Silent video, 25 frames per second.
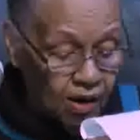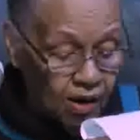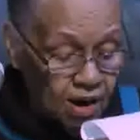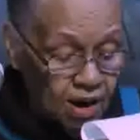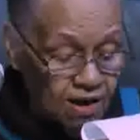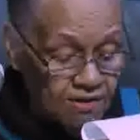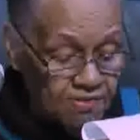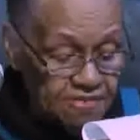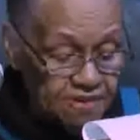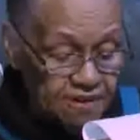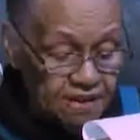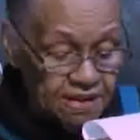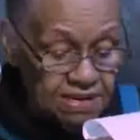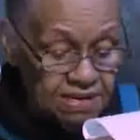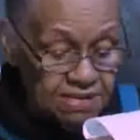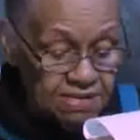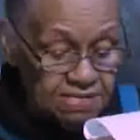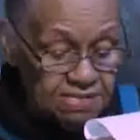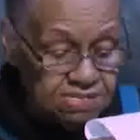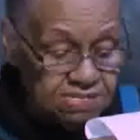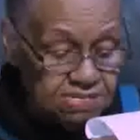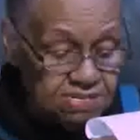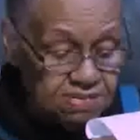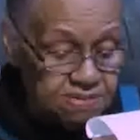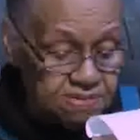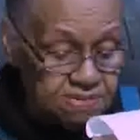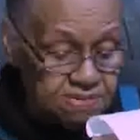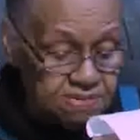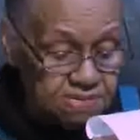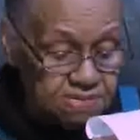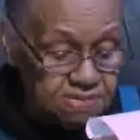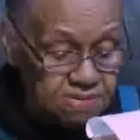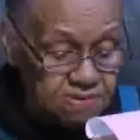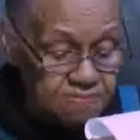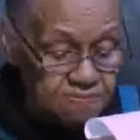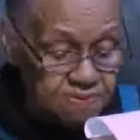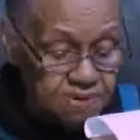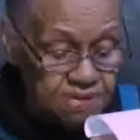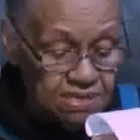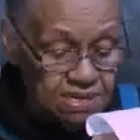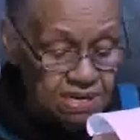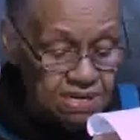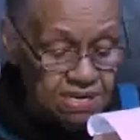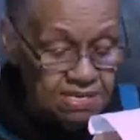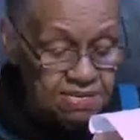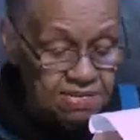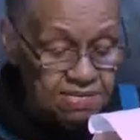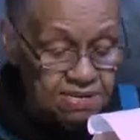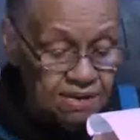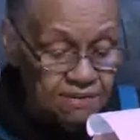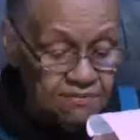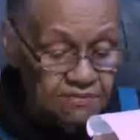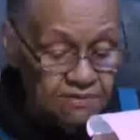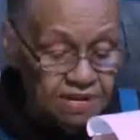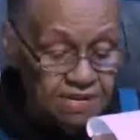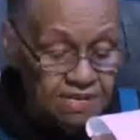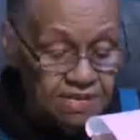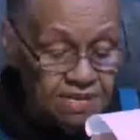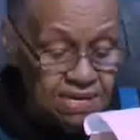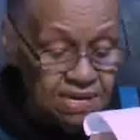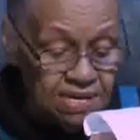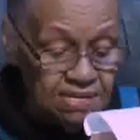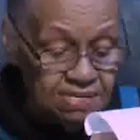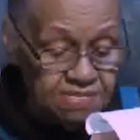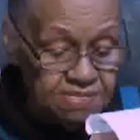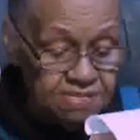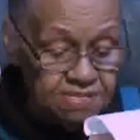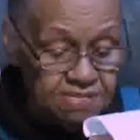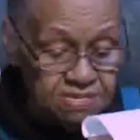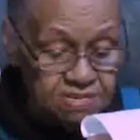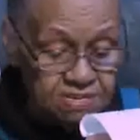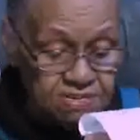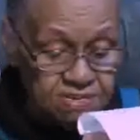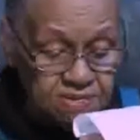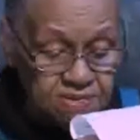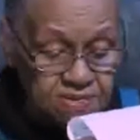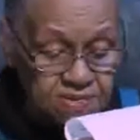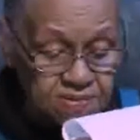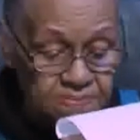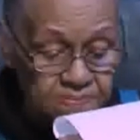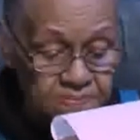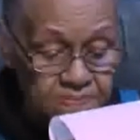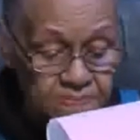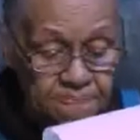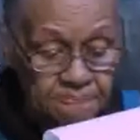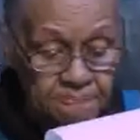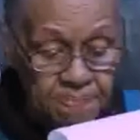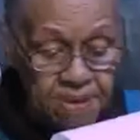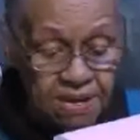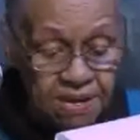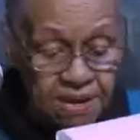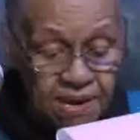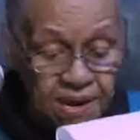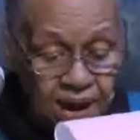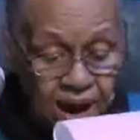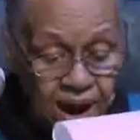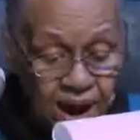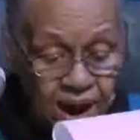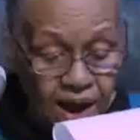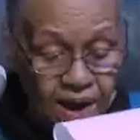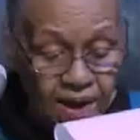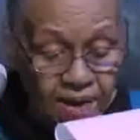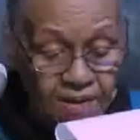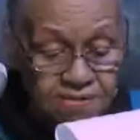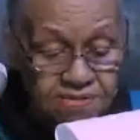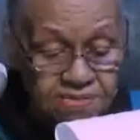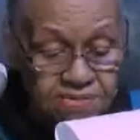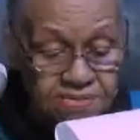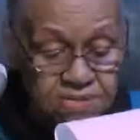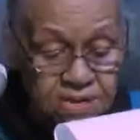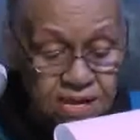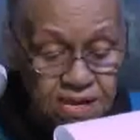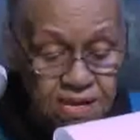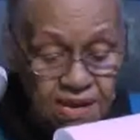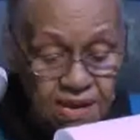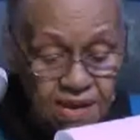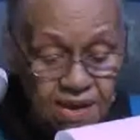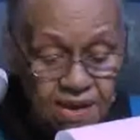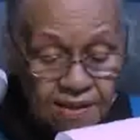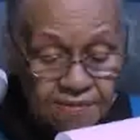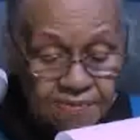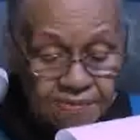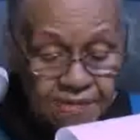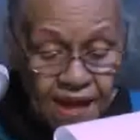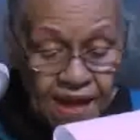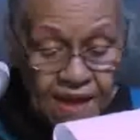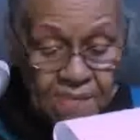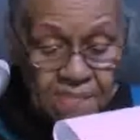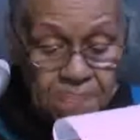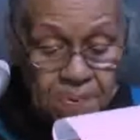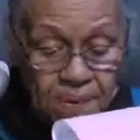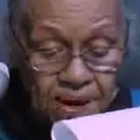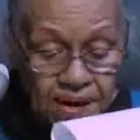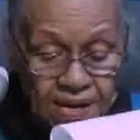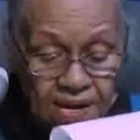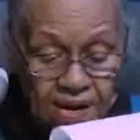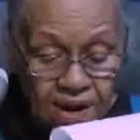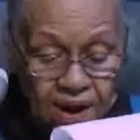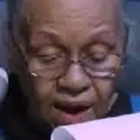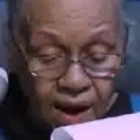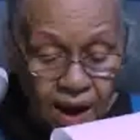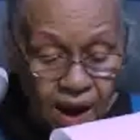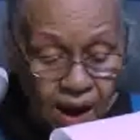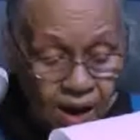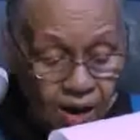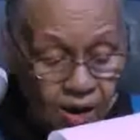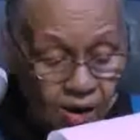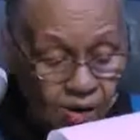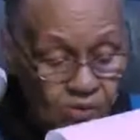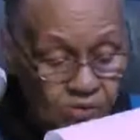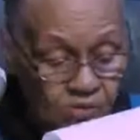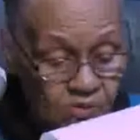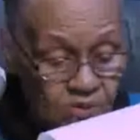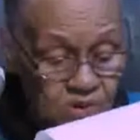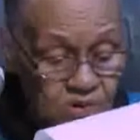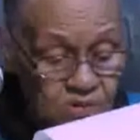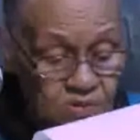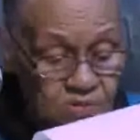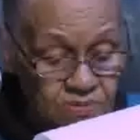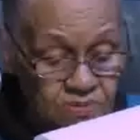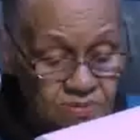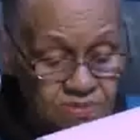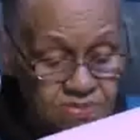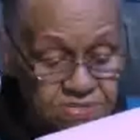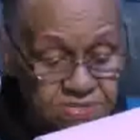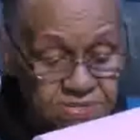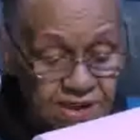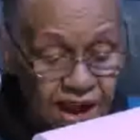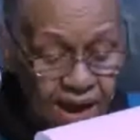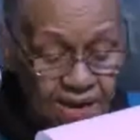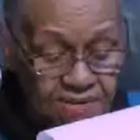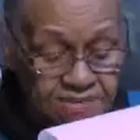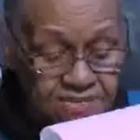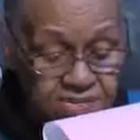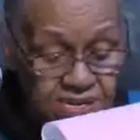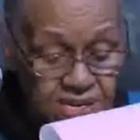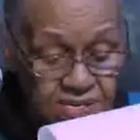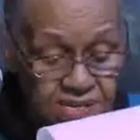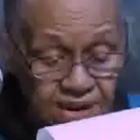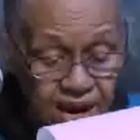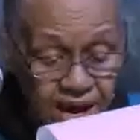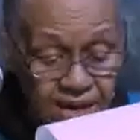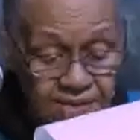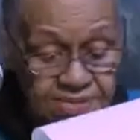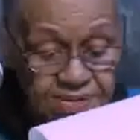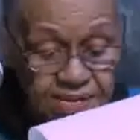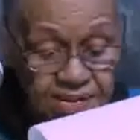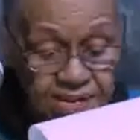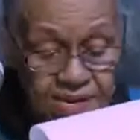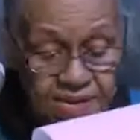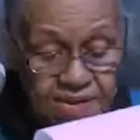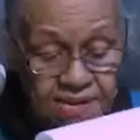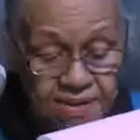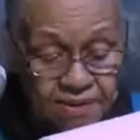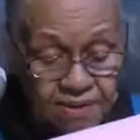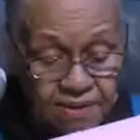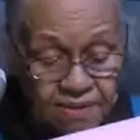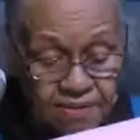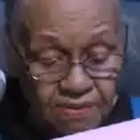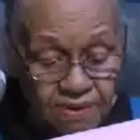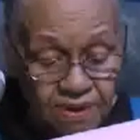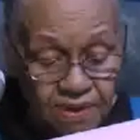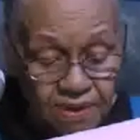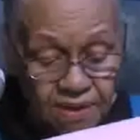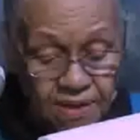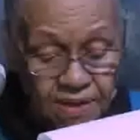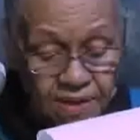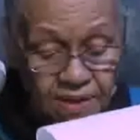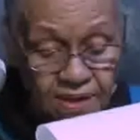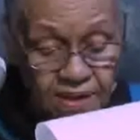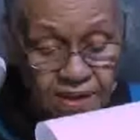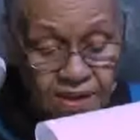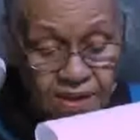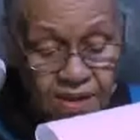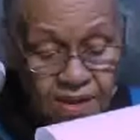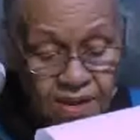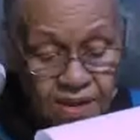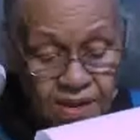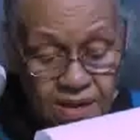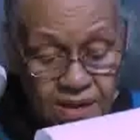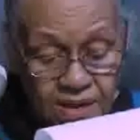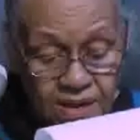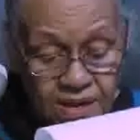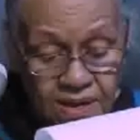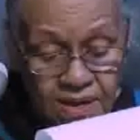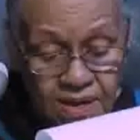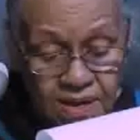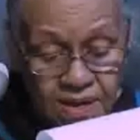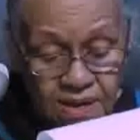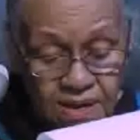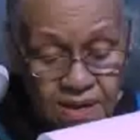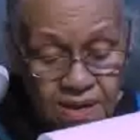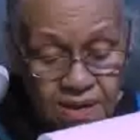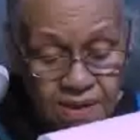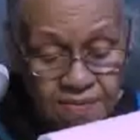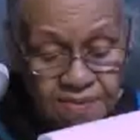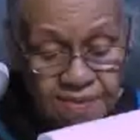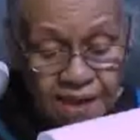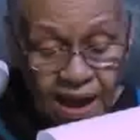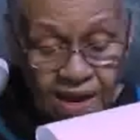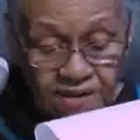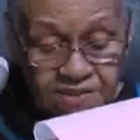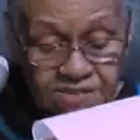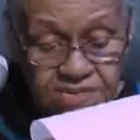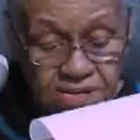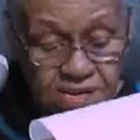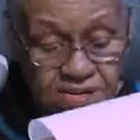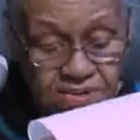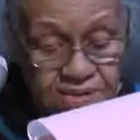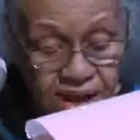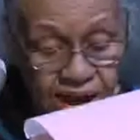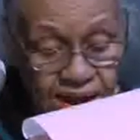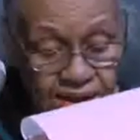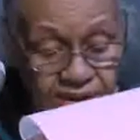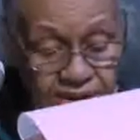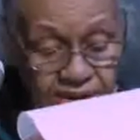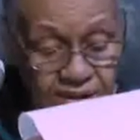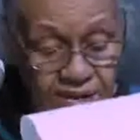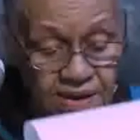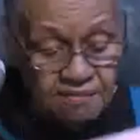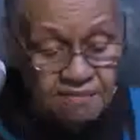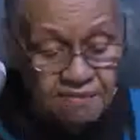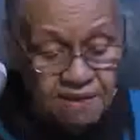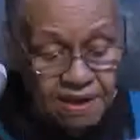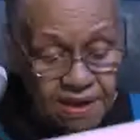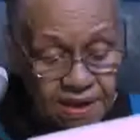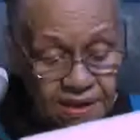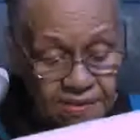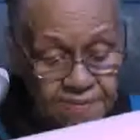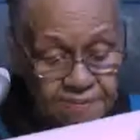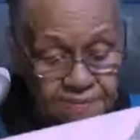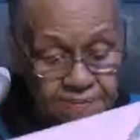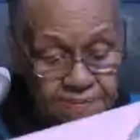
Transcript: are these relig religions because they break all rules. Thou shalt not kill. Thou shalt not covet.